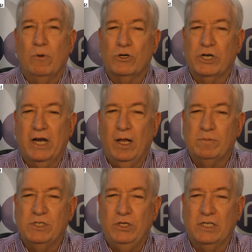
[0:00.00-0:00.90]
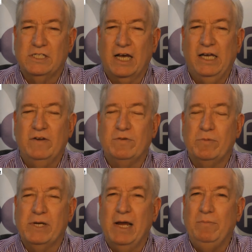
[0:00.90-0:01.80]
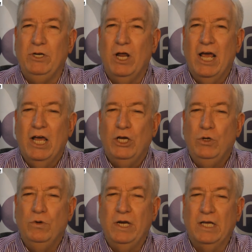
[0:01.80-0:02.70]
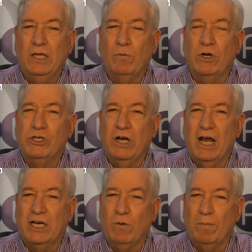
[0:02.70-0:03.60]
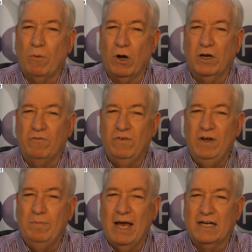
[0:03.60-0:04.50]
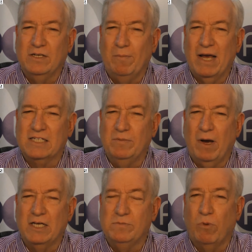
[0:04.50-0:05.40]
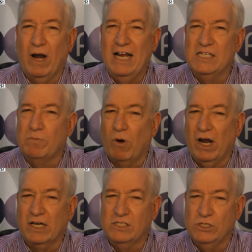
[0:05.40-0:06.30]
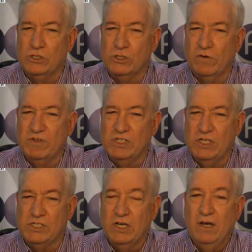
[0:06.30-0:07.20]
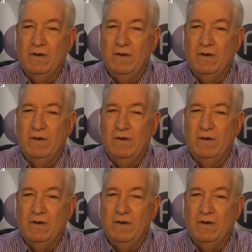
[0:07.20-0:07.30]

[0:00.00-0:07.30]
Burschick helps executives obtain uniquely rich and accurate market feedback to maximize brands, products, and services